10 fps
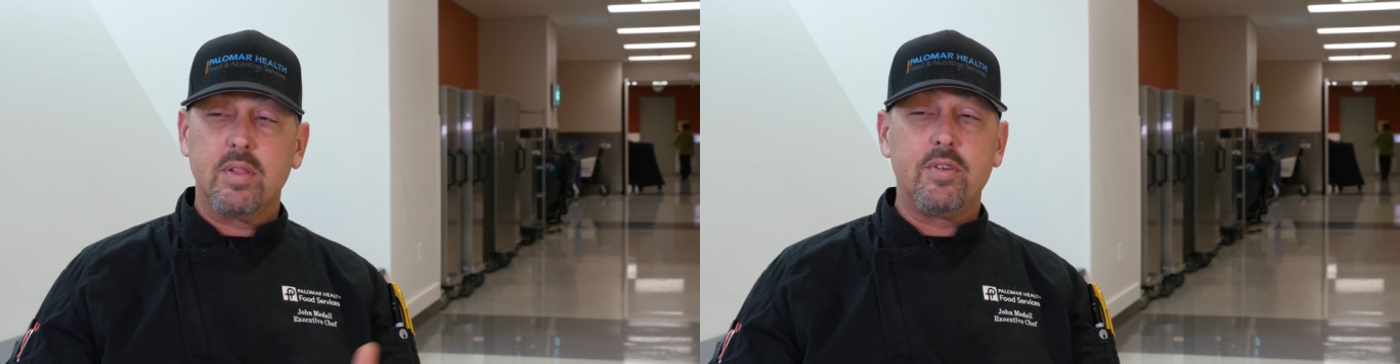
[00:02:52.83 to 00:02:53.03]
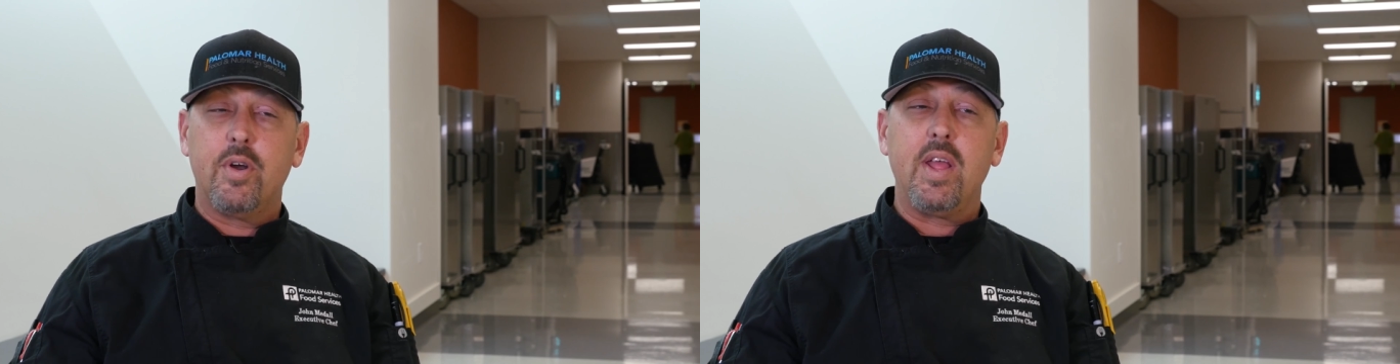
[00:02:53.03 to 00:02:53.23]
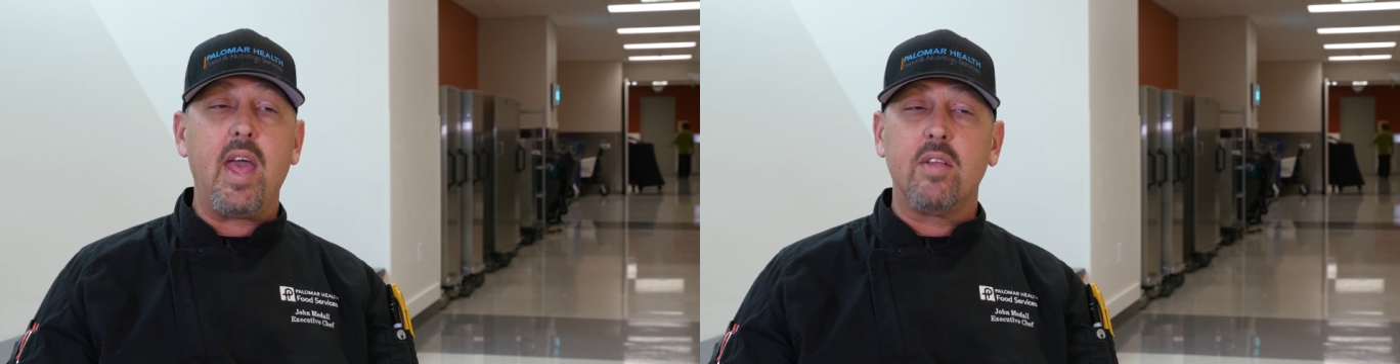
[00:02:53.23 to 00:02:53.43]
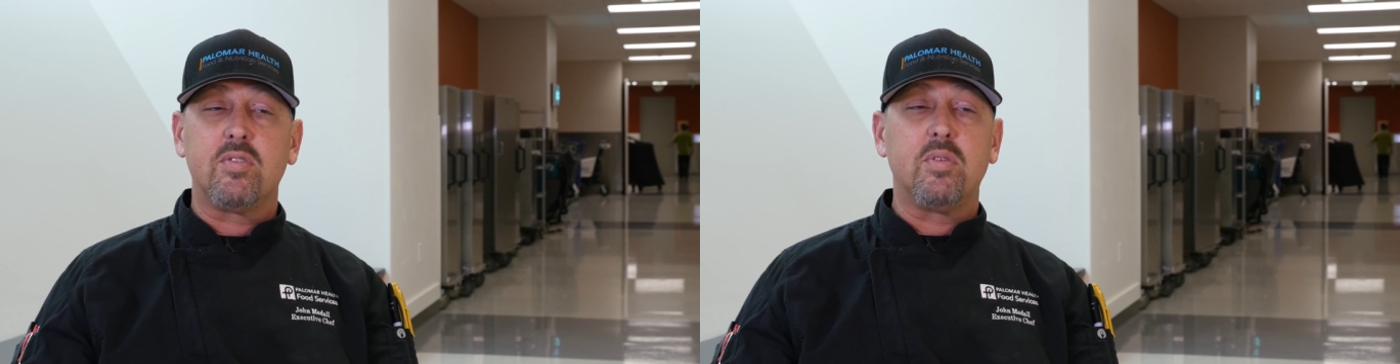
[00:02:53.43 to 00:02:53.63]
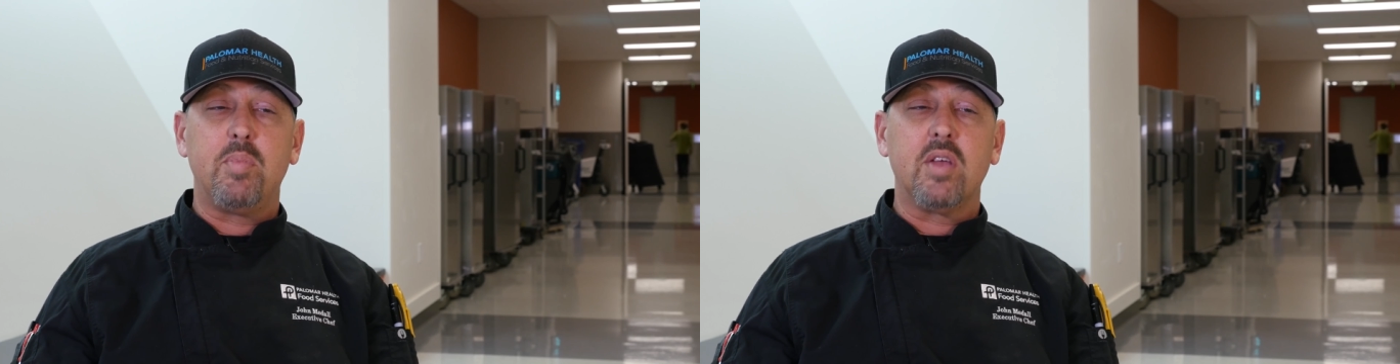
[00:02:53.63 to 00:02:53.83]
dirty hands
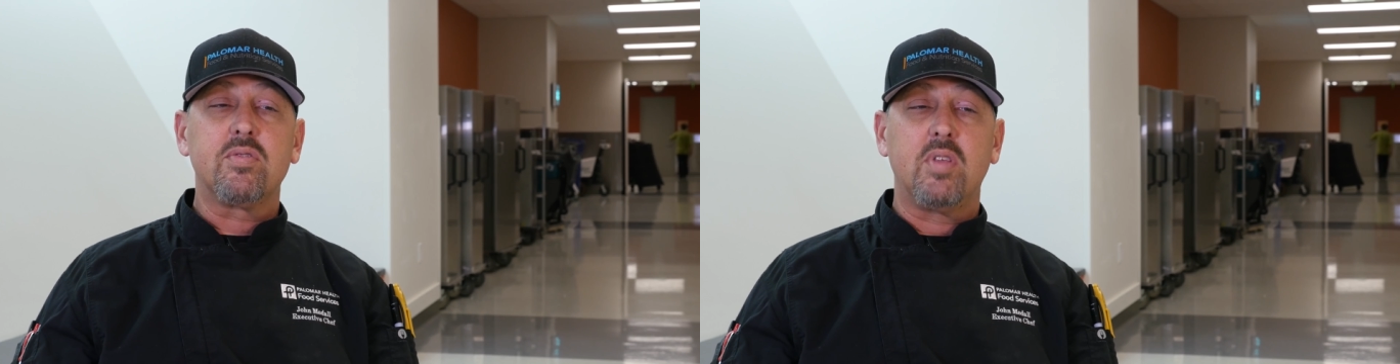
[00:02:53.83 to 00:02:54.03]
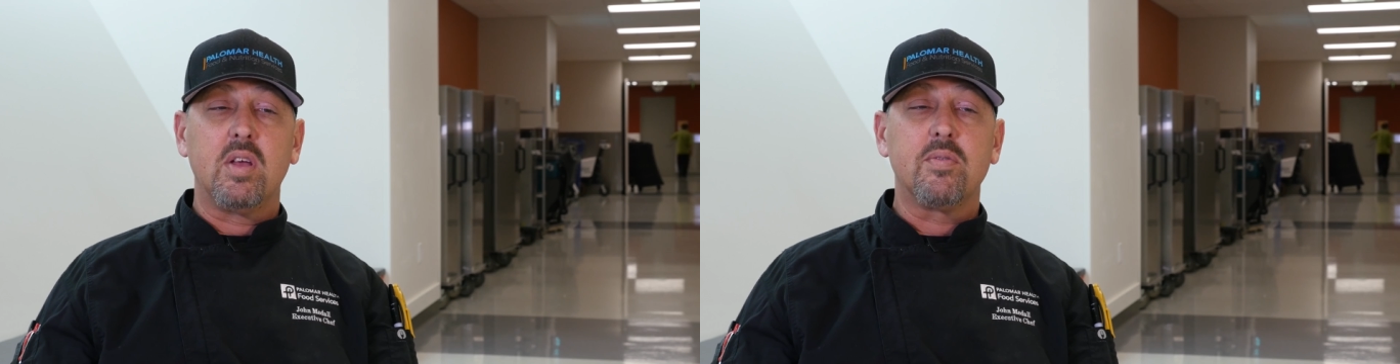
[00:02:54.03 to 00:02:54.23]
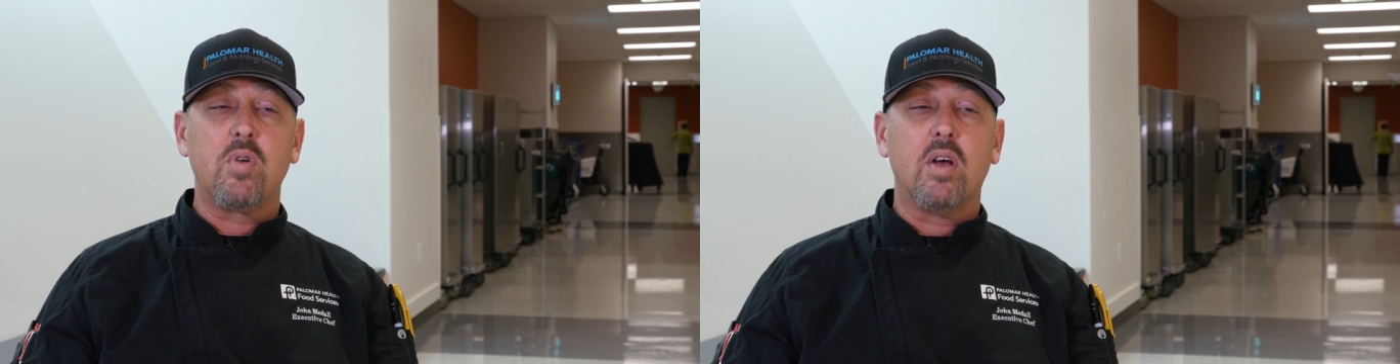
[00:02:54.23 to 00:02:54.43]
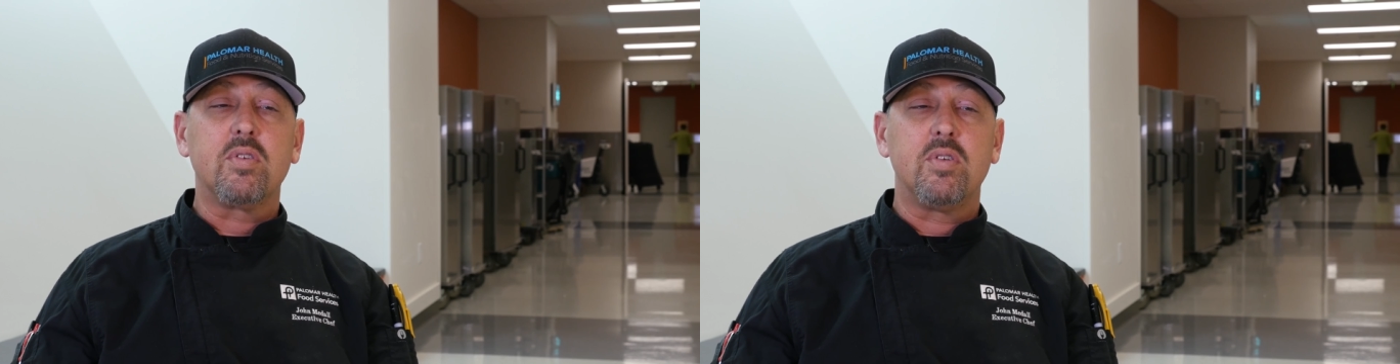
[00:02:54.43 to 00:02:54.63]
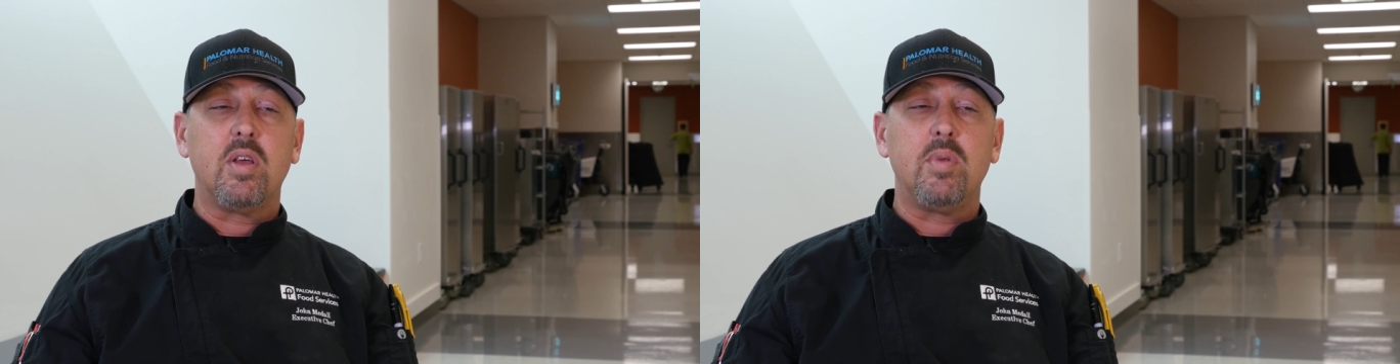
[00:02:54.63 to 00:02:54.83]
is the biggest thing of
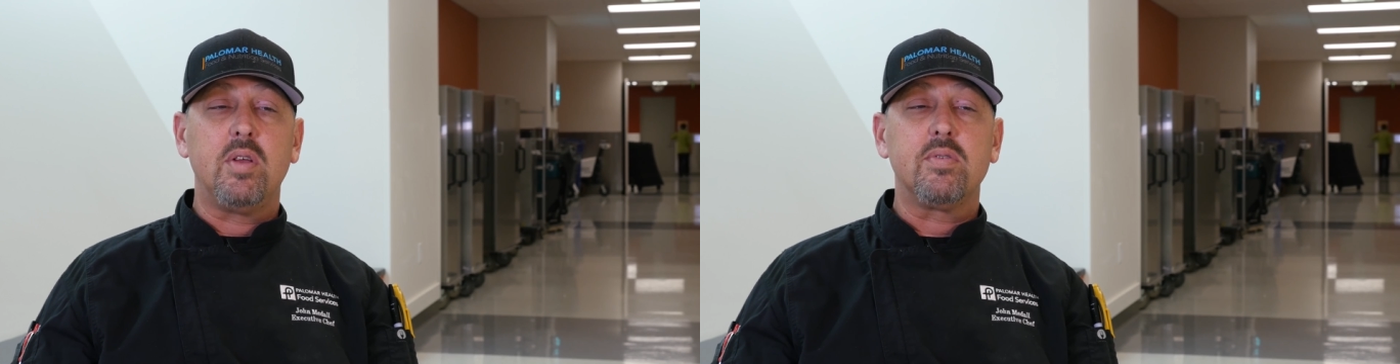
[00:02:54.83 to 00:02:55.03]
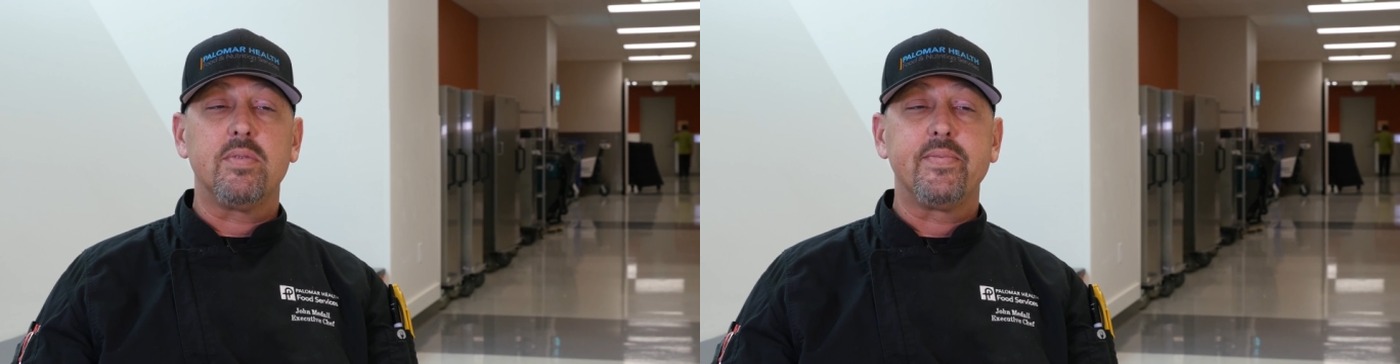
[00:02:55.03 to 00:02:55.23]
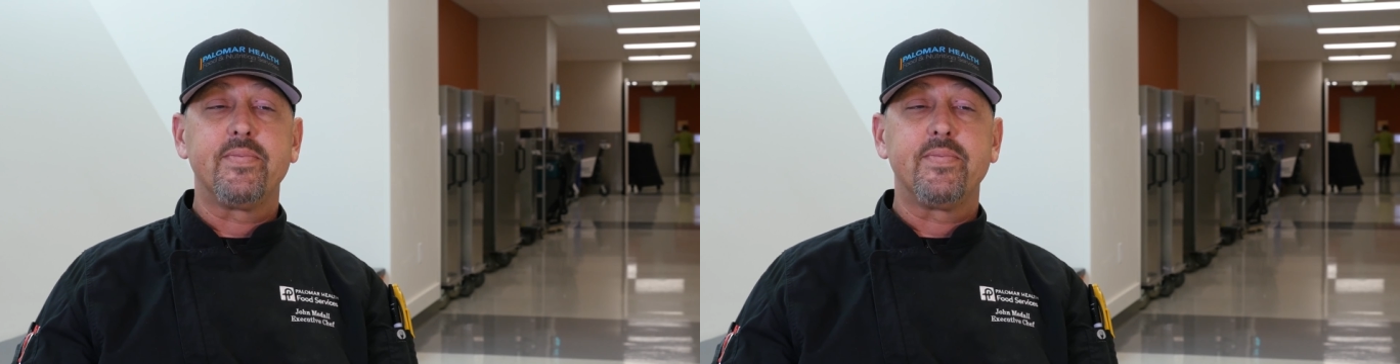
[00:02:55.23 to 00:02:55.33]
cross-contamination.